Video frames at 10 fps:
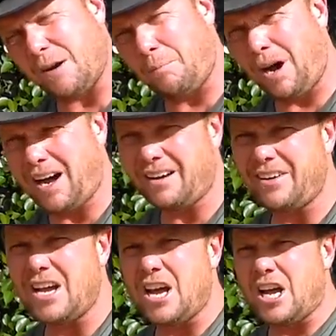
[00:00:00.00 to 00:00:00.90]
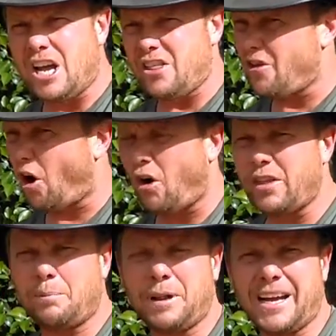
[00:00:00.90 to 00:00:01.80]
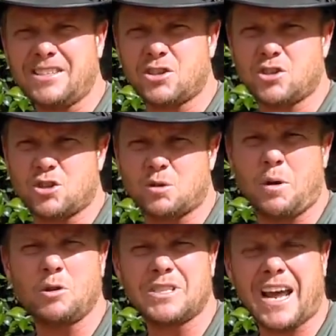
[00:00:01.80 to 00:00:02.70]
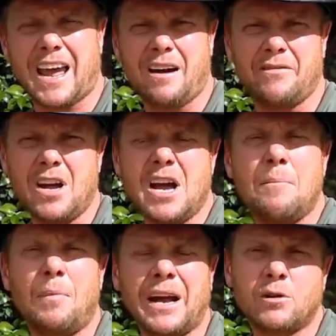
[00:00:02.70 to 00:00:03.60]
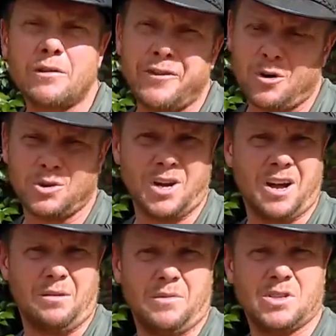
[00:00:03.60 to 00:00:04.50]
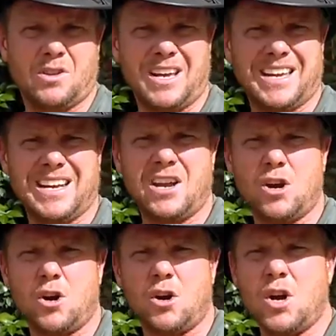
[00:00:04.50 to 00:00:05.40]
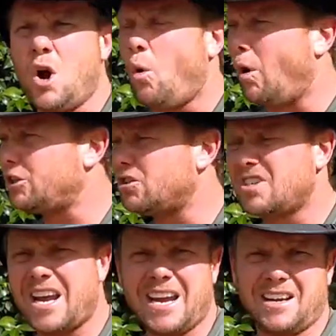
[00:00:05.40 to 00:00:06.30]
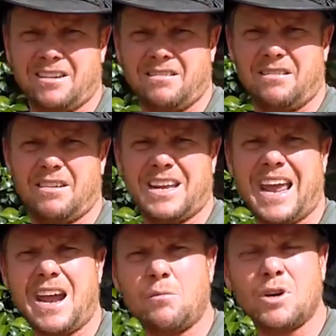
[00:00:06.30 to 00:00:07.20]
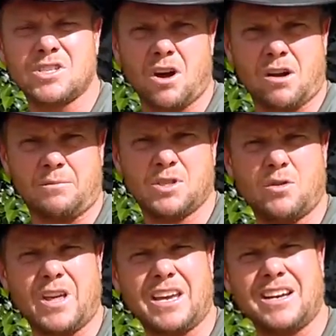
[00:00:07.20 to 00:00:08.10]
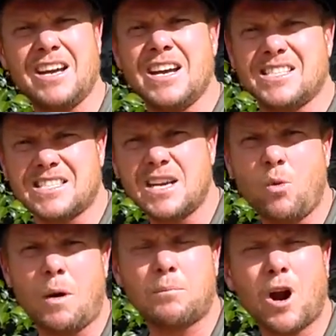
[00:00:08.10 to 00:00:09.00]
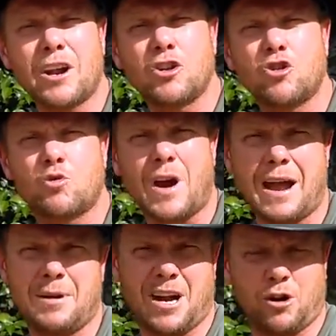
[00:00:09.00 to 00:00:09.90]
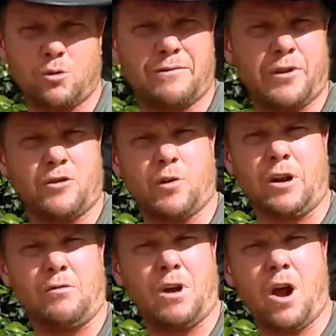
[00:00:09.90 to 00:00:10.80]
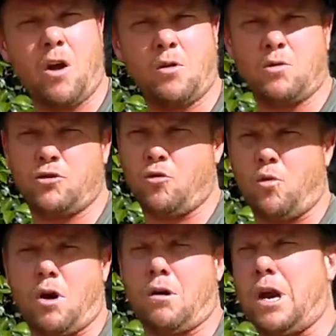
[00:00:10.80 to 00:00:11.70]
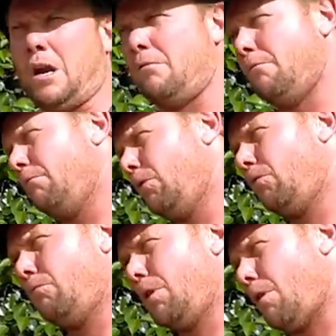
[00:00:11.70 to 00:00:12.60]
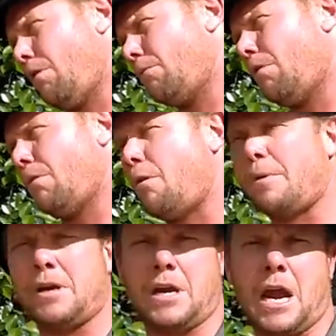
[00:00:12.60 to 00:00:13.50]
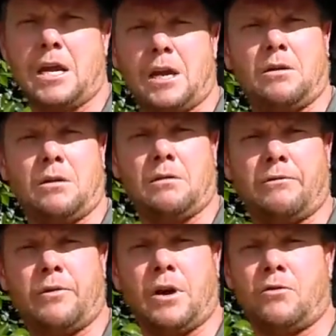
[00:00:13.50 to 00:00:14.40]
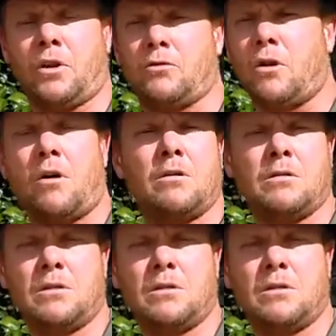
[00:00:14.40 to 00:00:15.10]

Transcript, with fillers: and above, all the appliances are supposed to have microphones on them so they can hear what you're saying, cameras on them so they can see what product you're grabbing out of your refrigerator. Oh, don't you worry. You know, don't go be naked to your fridge, that's all.